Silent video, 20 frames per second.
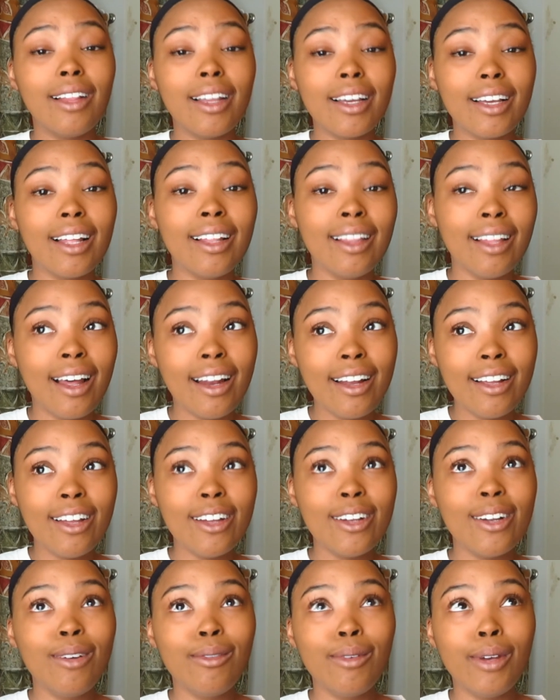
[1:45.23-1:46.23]
like, a lot of
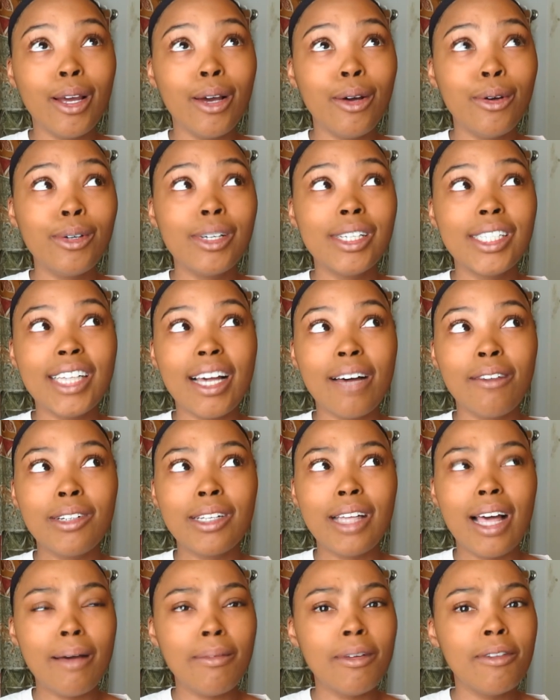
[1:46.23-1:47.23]
y'all don't know, because
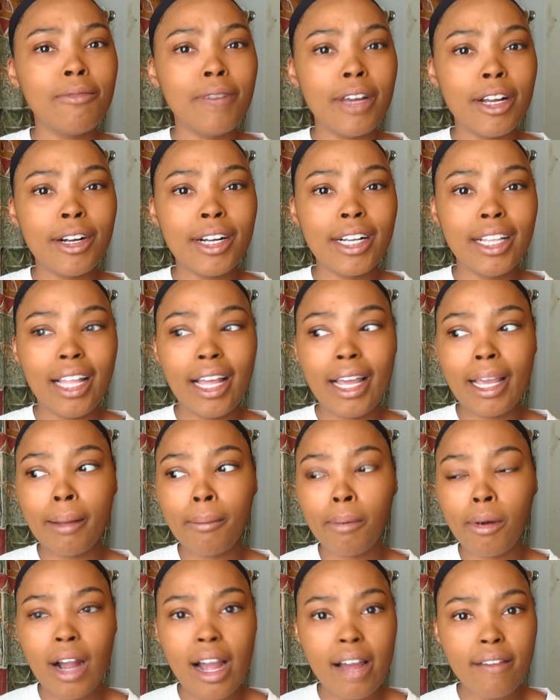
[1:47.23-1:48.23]
I'm a very,
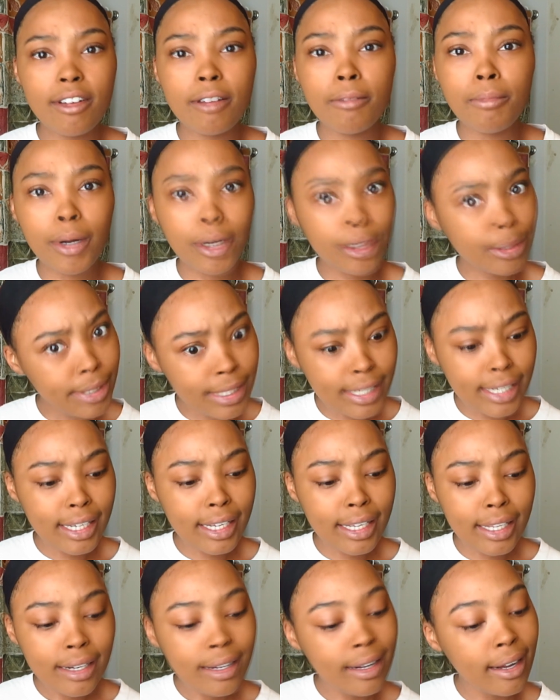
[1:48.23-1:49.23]
like, private
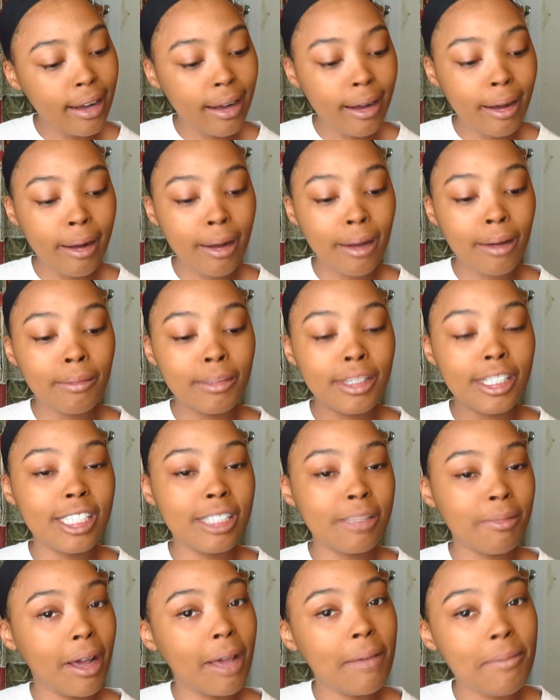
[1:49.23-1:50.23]
person.
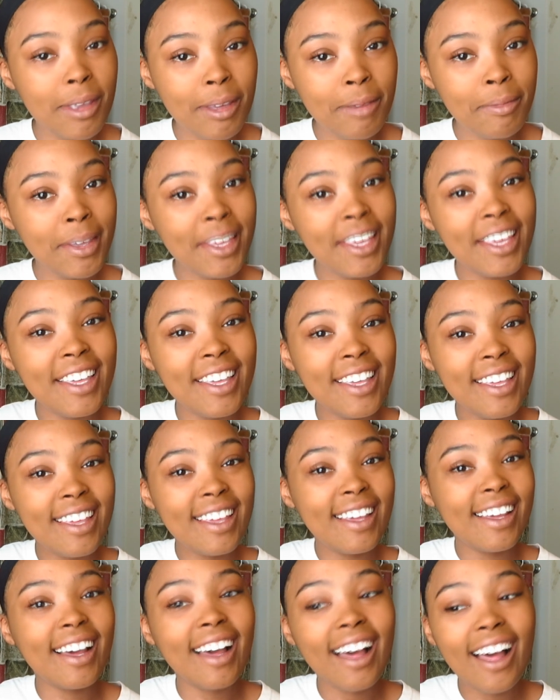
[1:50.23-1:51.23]
Despite me
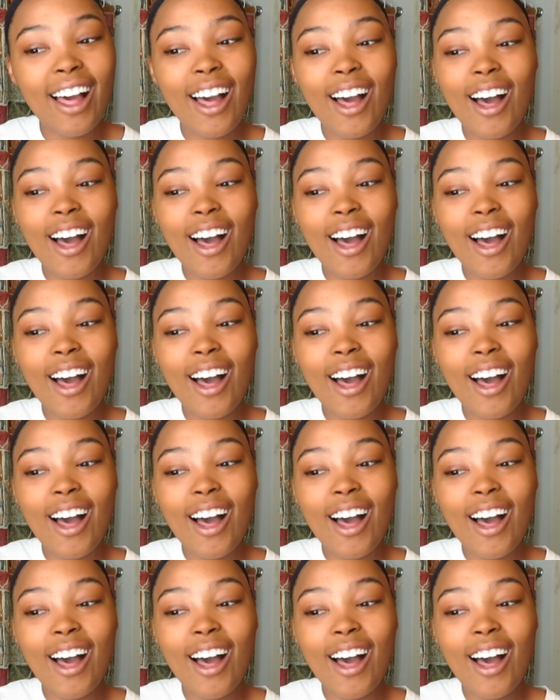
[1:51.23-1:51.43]
being